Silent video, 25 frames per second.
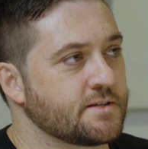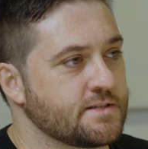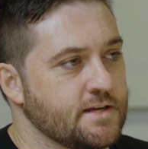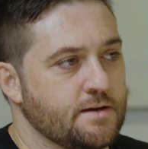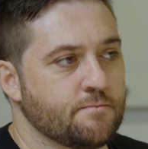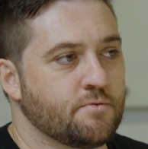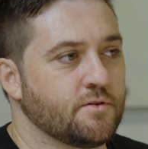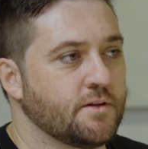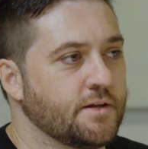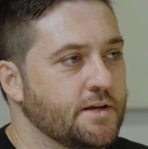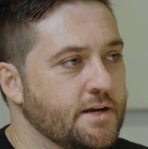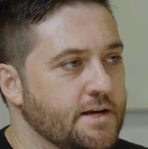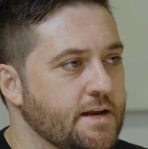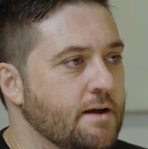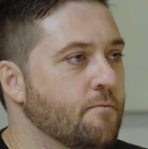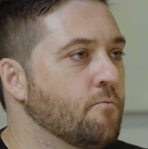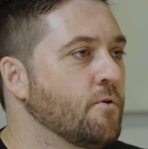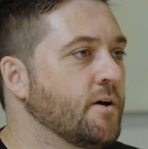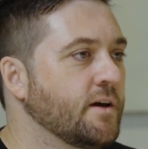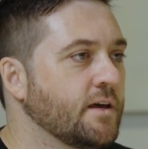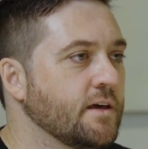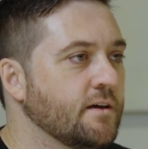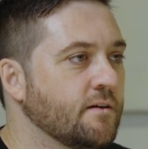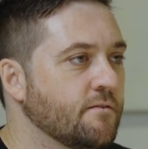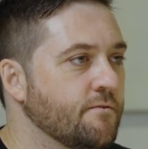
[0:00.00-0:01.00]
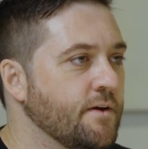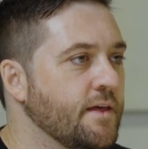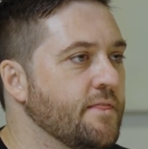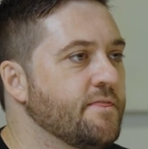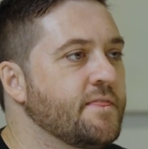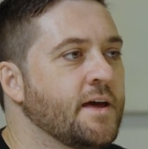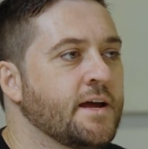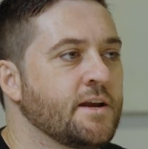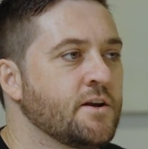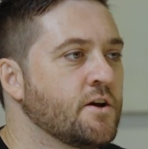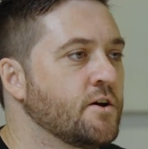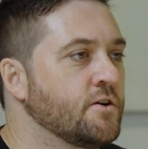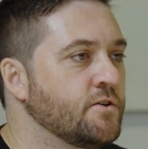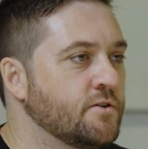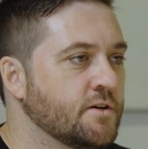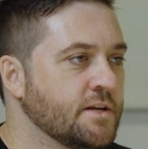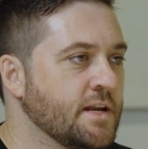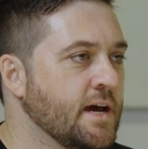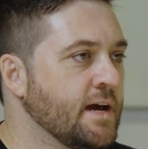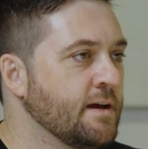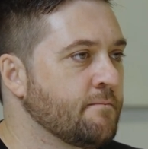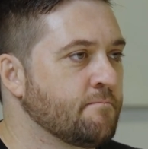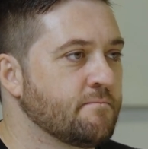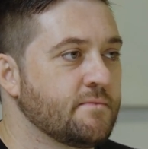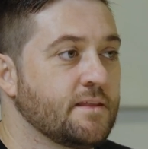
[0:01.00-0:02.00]
example, at a networking event, they know your
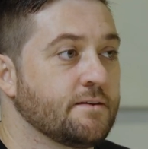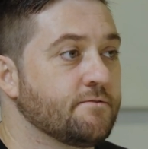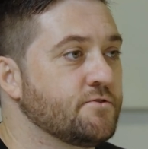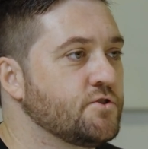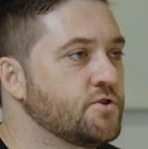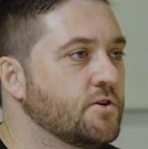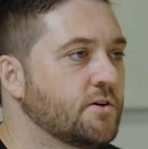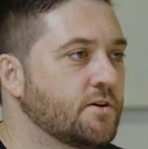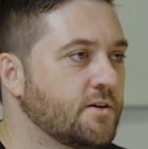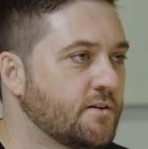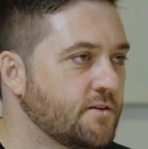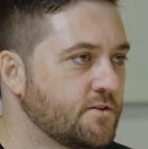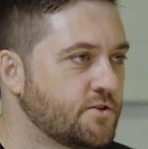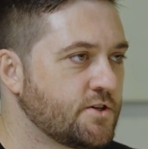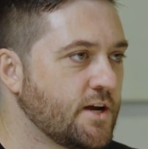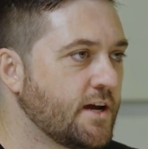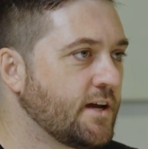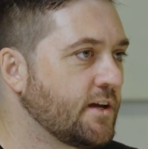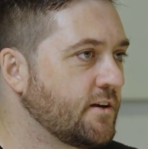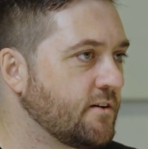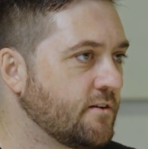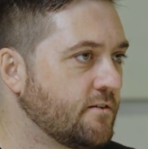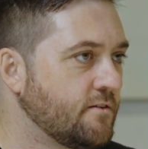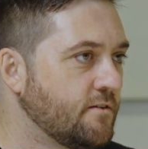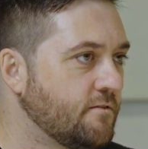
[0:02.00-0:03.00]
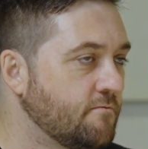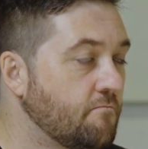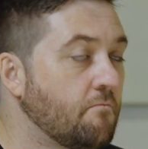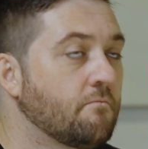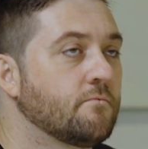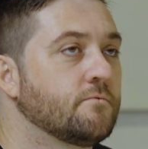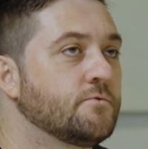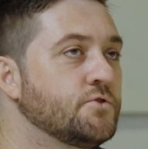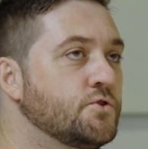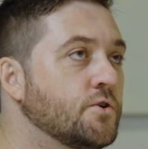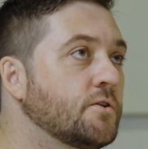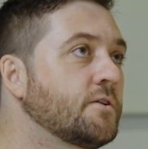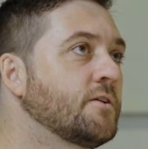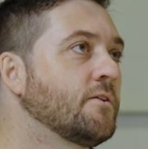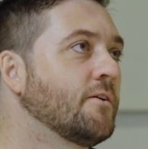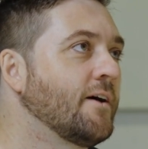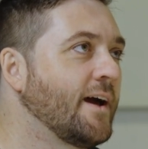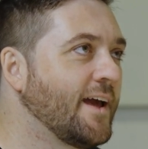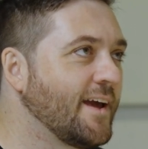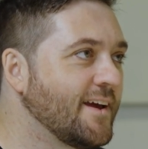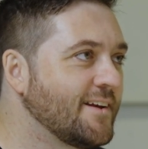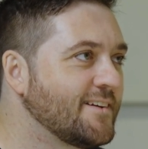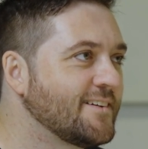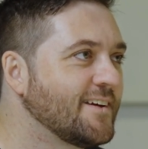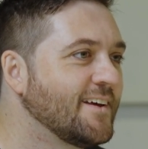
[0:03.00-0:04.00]
name, they've shook your
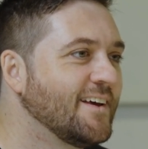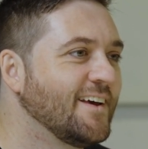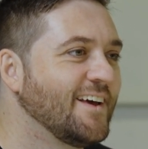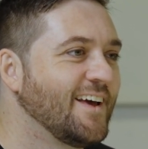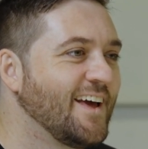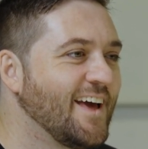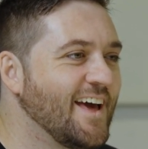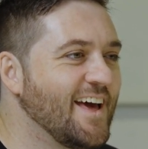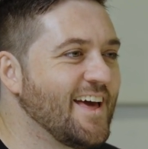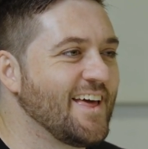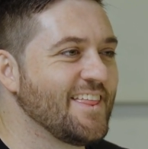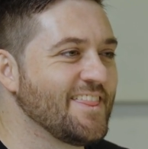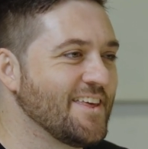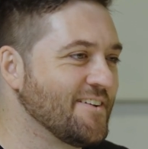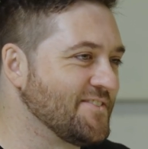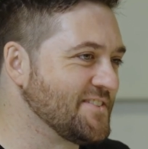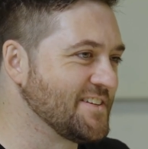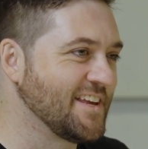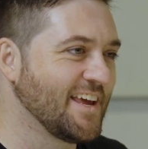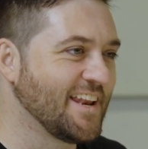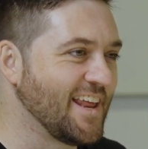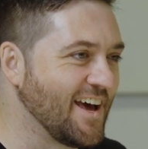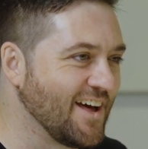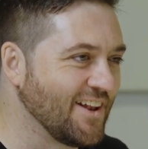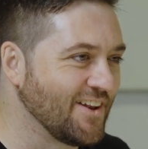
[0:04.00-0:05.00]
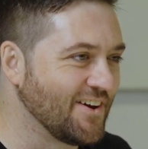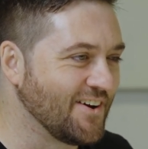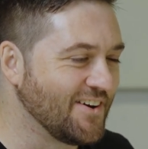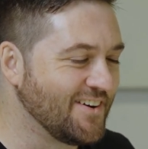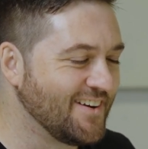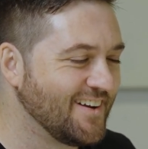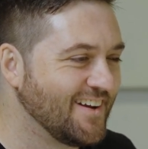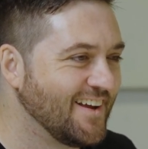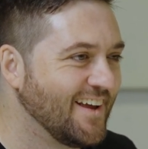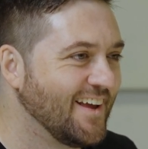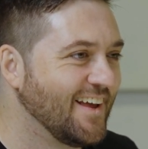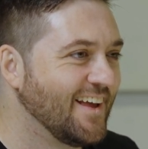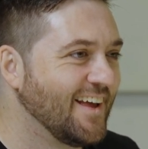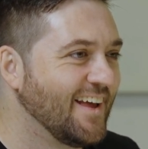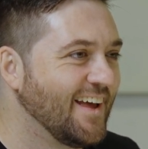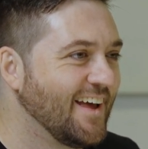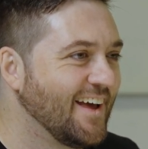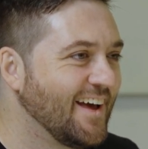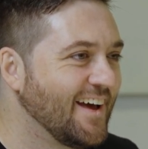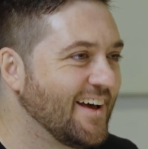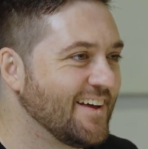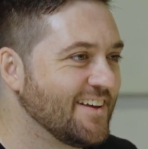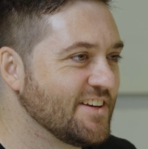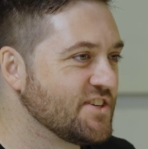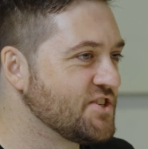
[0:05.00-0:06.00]
hand, they've said hello,
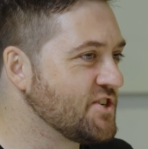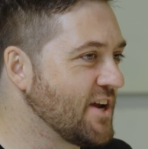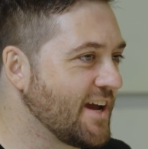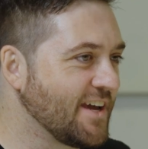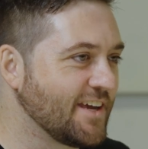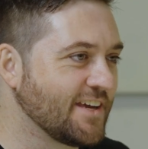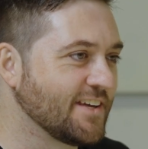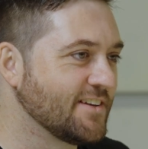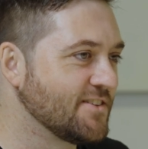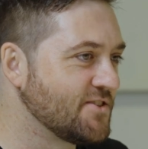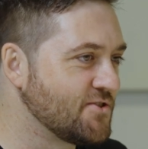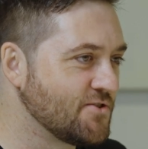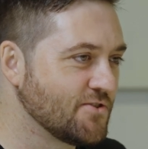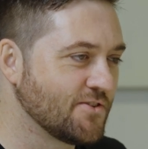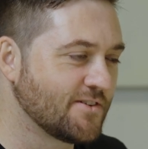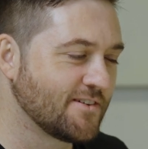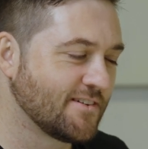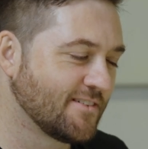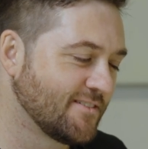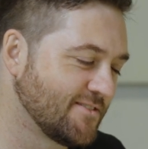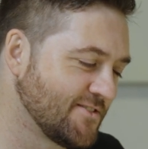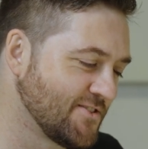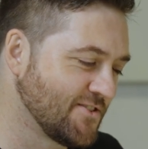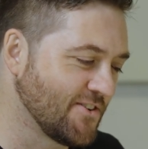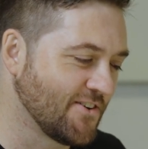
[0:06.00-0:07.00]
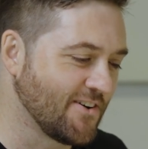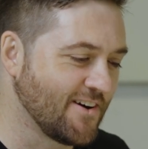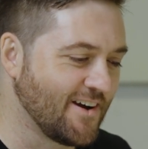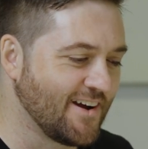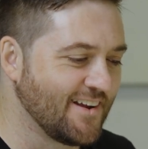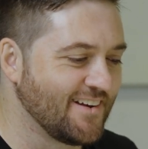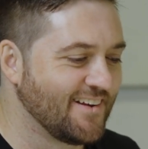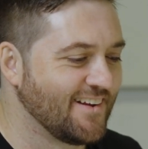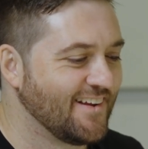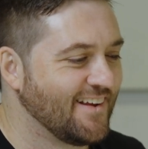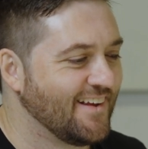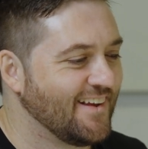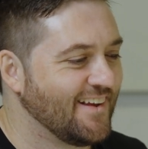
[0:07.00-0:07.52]
shaken, shook, it's all right.